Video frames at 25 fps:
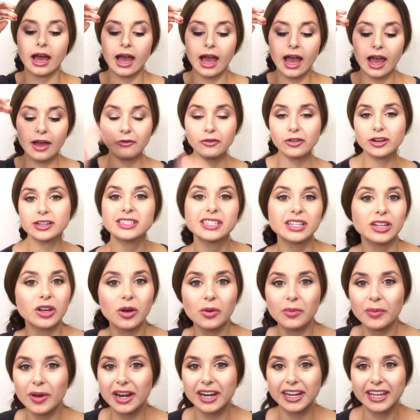every
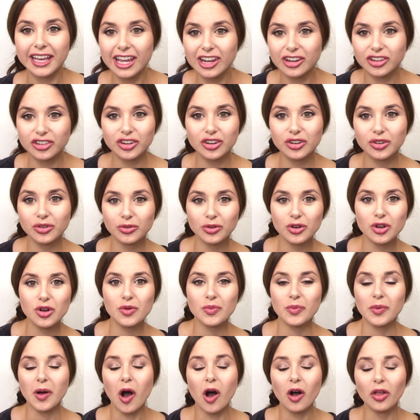single medication
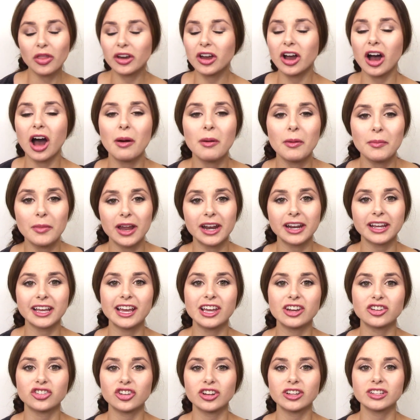group, all the common
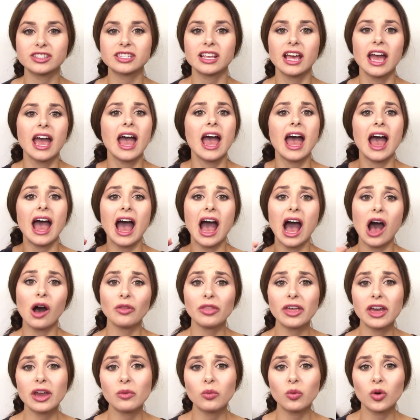medications, how
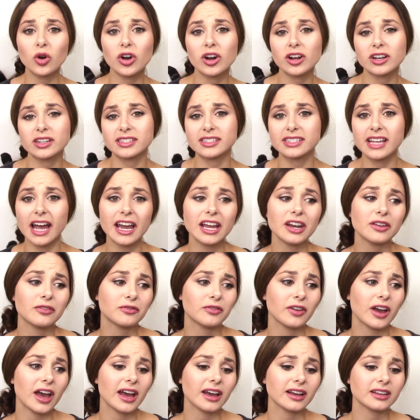they work, side
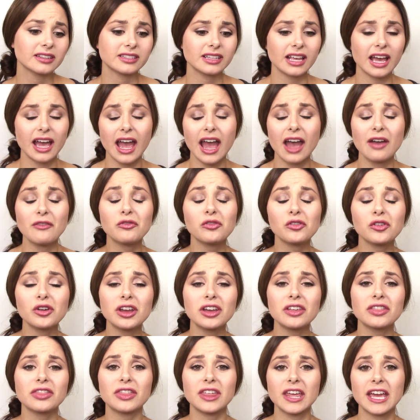effects,
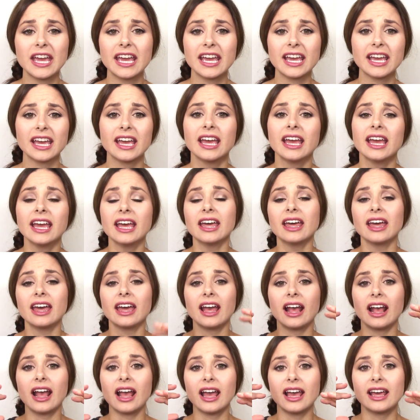everything,
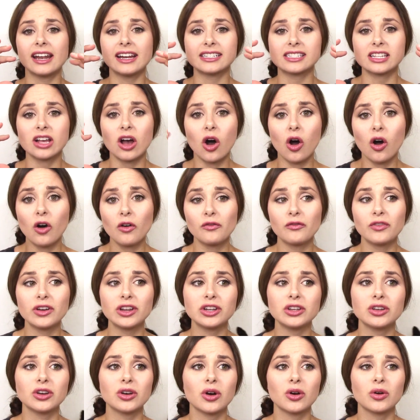and it's all
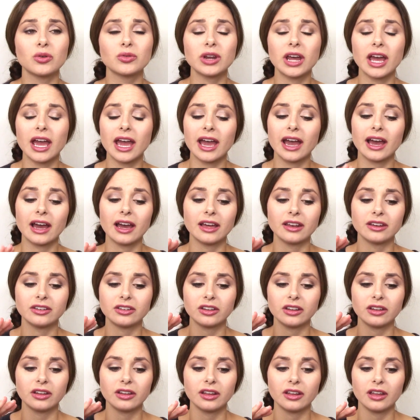videoed,
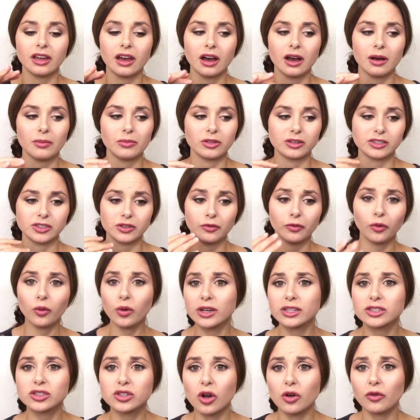and um, there's a
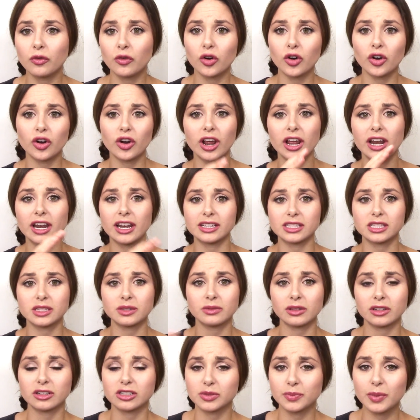voiceover, and it's
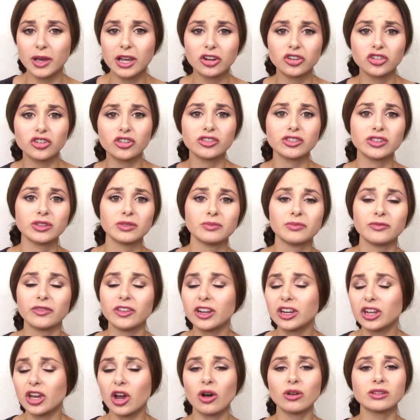there's pictures and
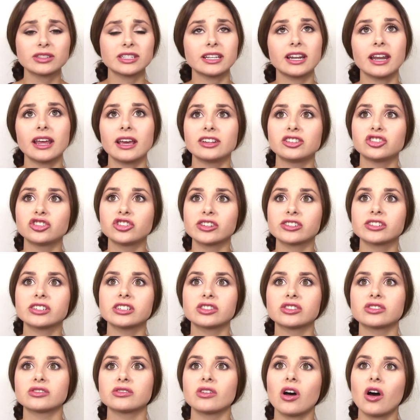videos, and it's just
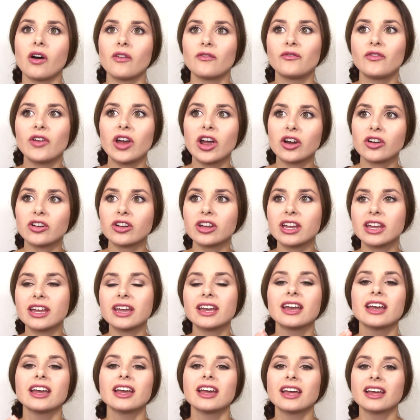it's
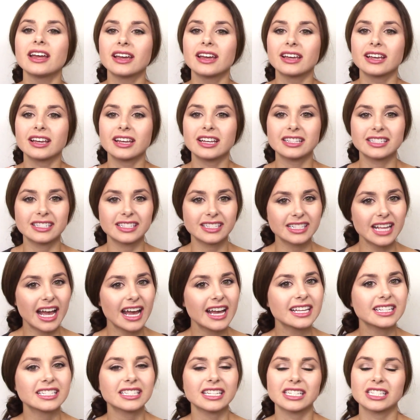very
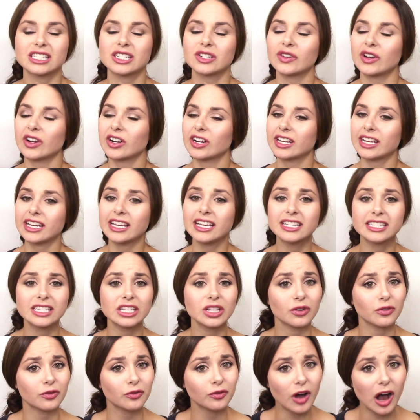concise, it's very
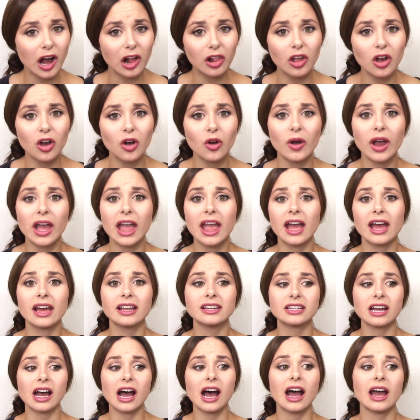easy to follow,
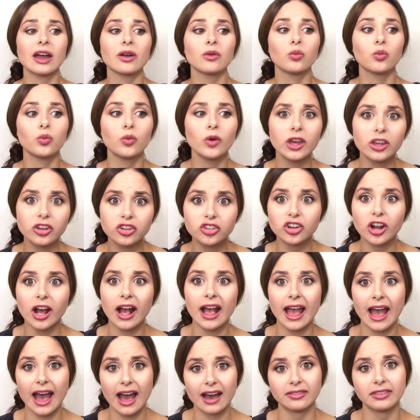and I wish I
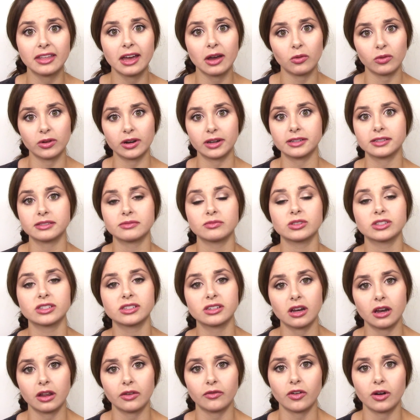had that when I was
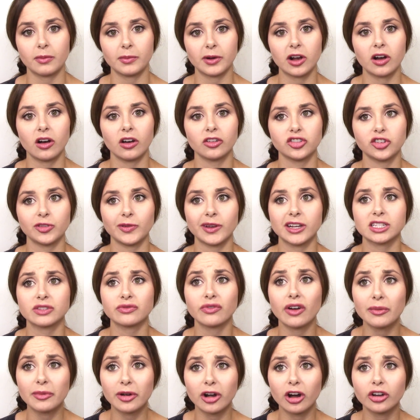studying pharmacology, because
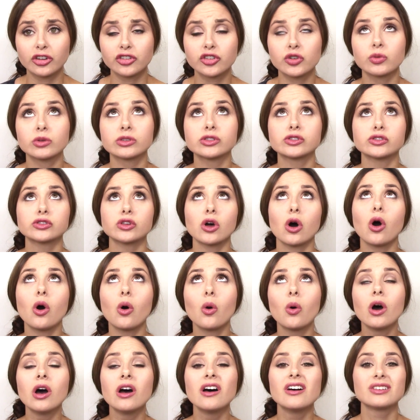pharmacology was
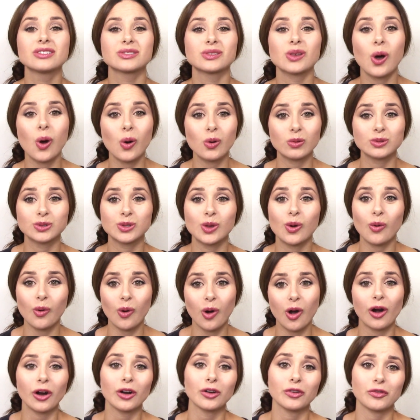so so so
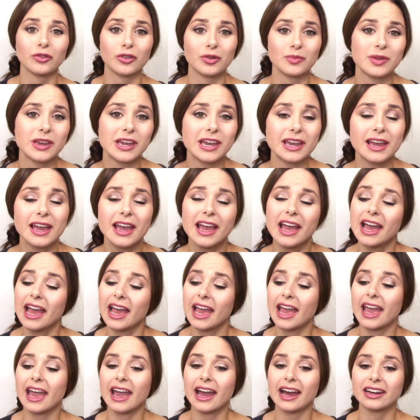hard for me,
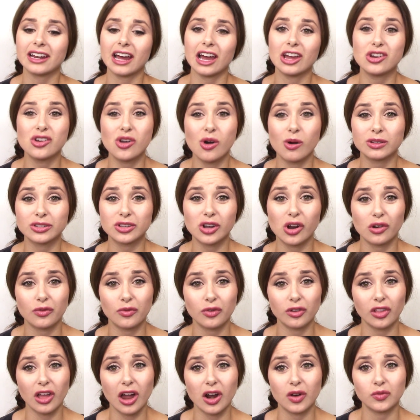and I know it's hard
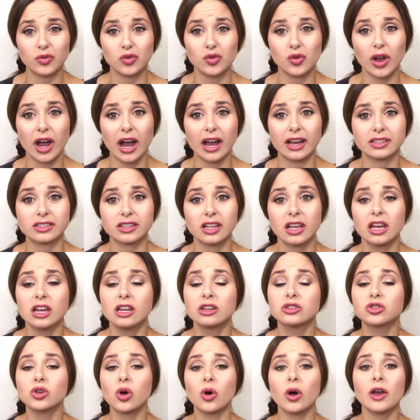for a lot of you guys.
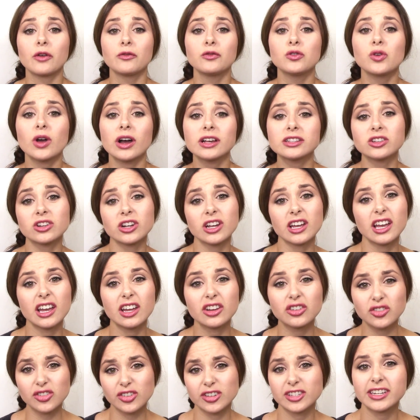So if you guys are
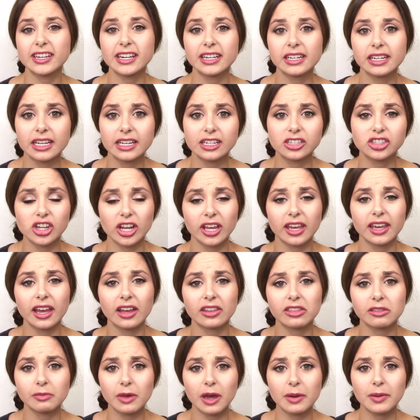interested in checking
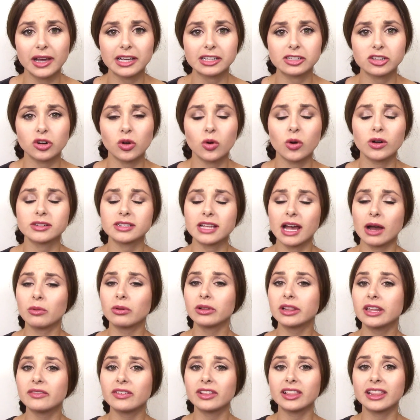out the MedMaster course, I
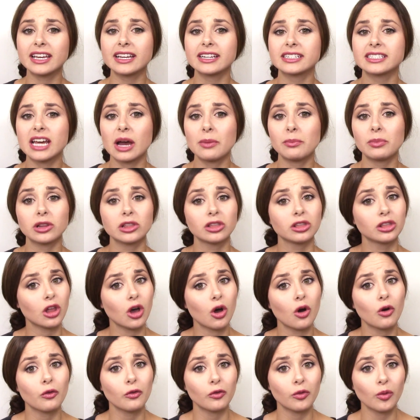will leave a link down
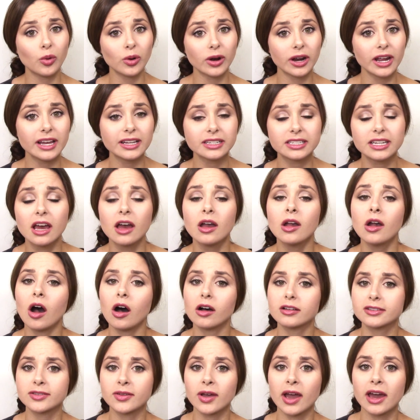below for it.
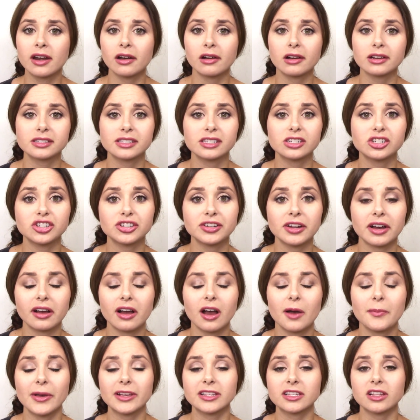Also, N R S N G dot
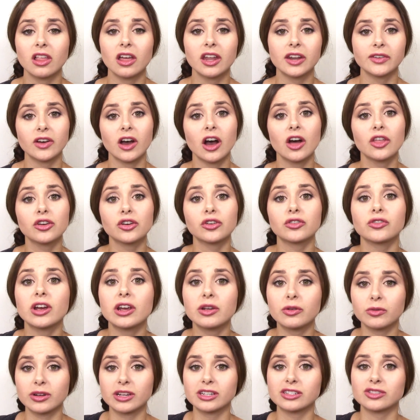com has a lot of other
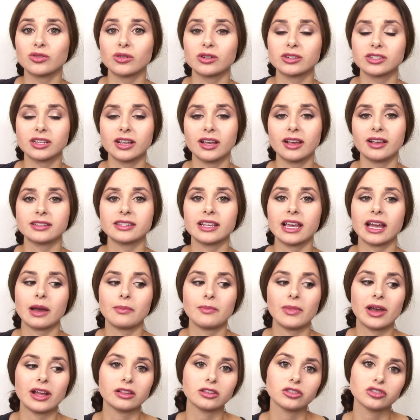great resources like a
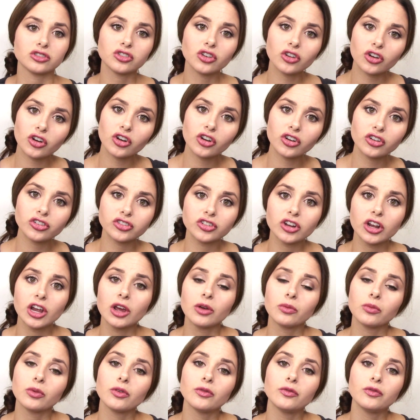MedSurg
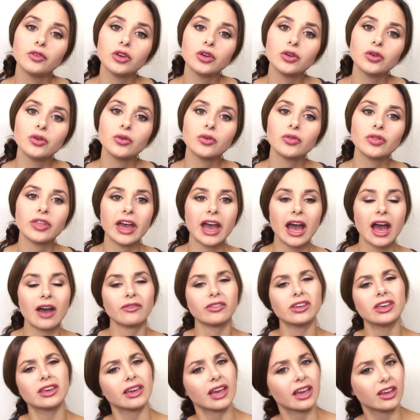review, they
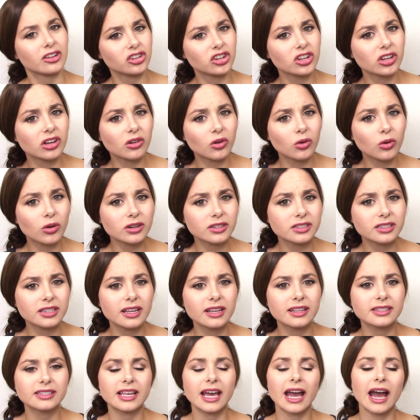have E K G
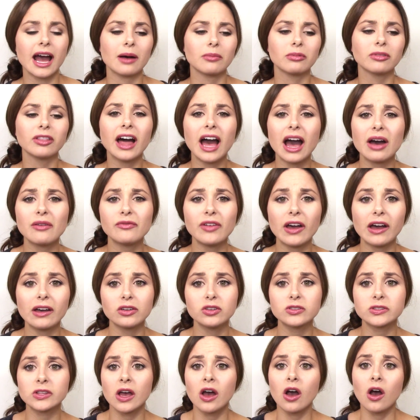courses, they have lab
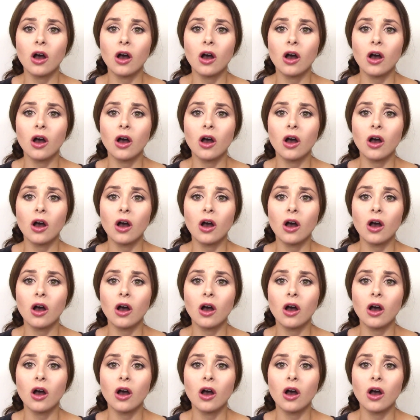values,